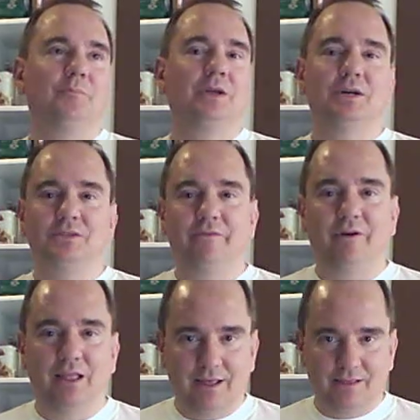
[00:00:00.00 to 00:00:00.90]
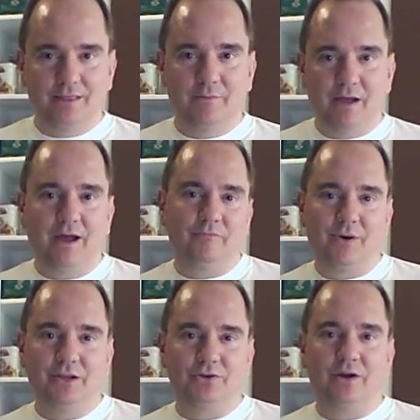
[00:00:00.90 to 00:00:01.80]
because if I let them have
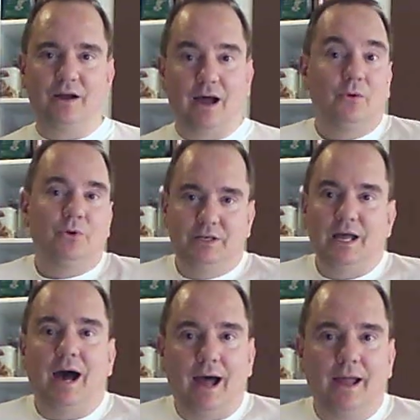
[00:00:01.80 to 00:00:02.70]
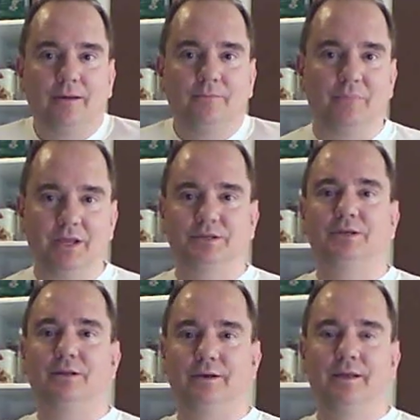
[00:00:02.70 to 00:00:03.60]
my truck, I would die,
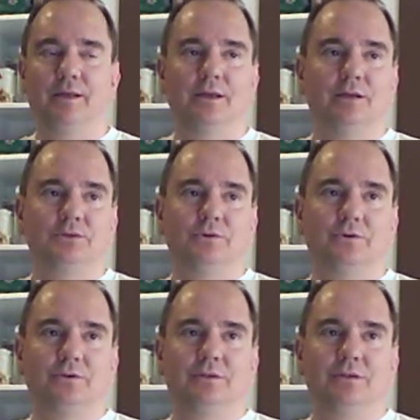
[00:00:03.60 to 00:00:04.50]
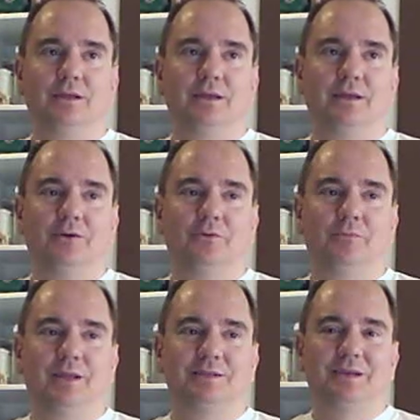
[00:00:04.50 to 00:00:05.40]
basically. So it would
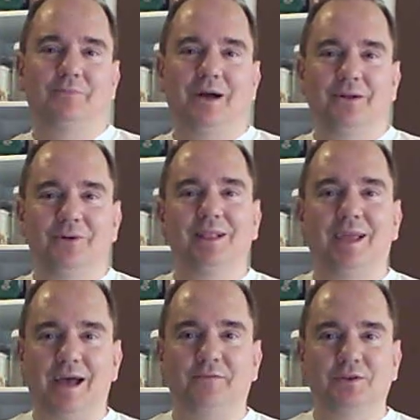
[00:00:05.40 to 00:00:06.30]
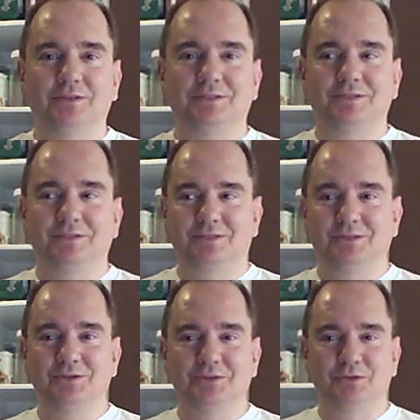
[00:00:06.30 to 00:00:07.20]
be something I'd really have to
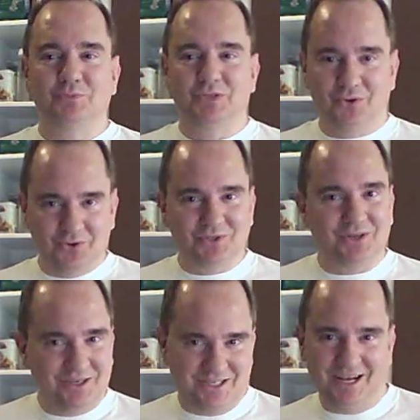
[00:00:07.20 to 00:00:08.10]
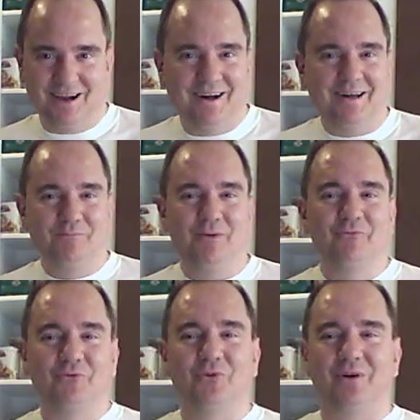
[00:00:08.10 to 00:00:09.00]
do some soul searching on
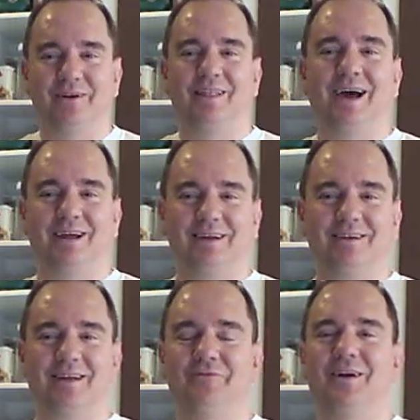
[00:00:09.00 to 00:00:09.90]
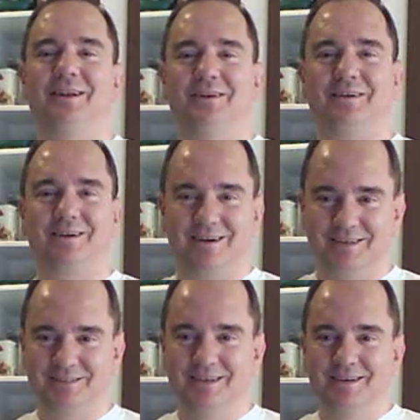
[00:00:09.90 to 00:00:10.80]
before that event
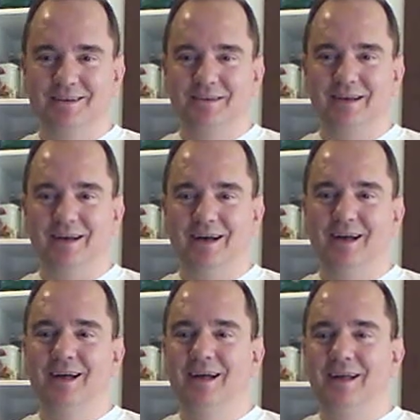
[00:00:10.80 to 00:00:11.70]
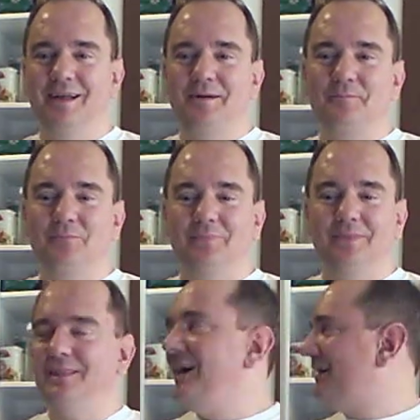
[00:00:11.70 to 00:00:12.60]
occurs. Uh,
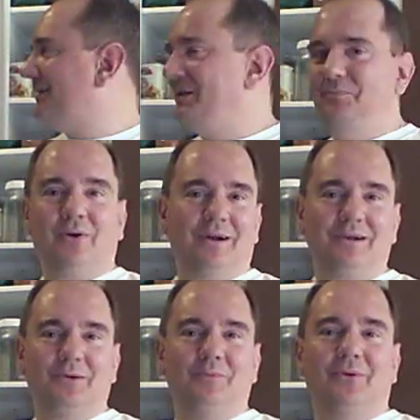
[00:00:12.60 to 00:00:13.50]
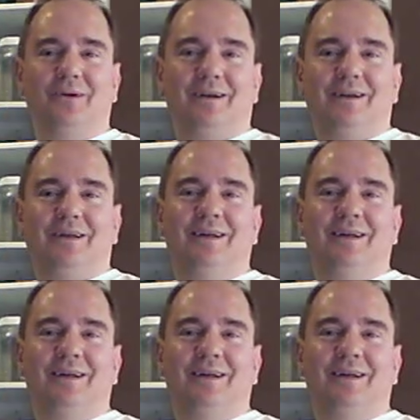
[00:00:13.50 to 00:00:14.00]
Knock on particle board.